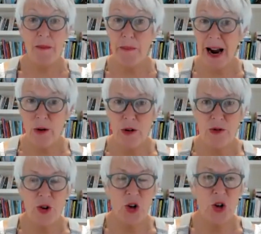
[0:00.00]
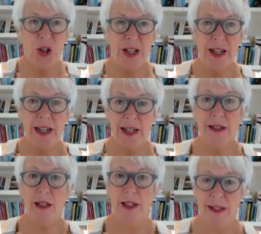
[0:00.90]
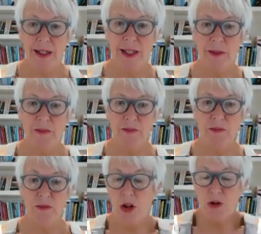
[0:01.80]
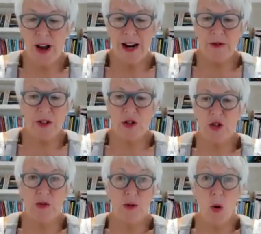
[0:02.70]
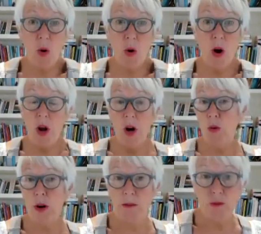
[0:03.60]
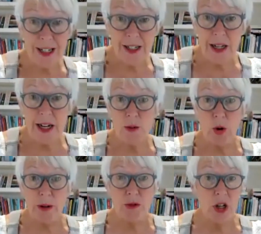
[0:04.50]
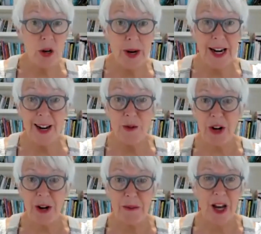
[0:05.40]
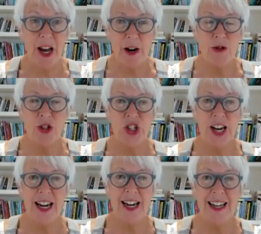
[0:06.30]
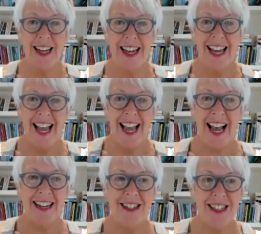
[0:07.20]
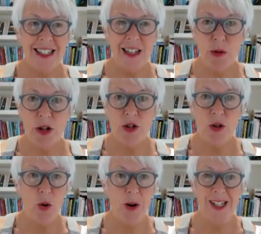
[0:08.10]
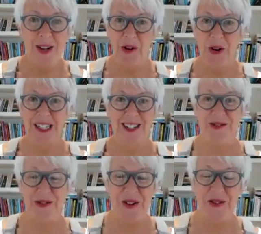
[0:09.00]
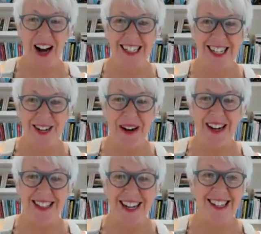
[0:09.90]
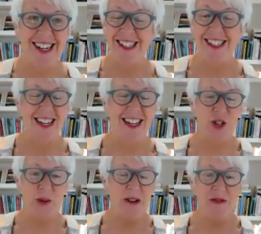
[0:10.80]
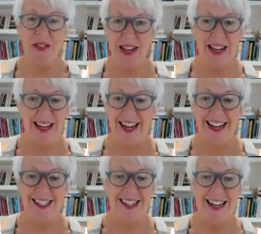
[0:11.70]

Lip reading: powerful insights that are relevant for what I'm writing, what I'm doing, what I'm coaching. And as someone who's always avoided free writing, because actually I just tend to overthink it,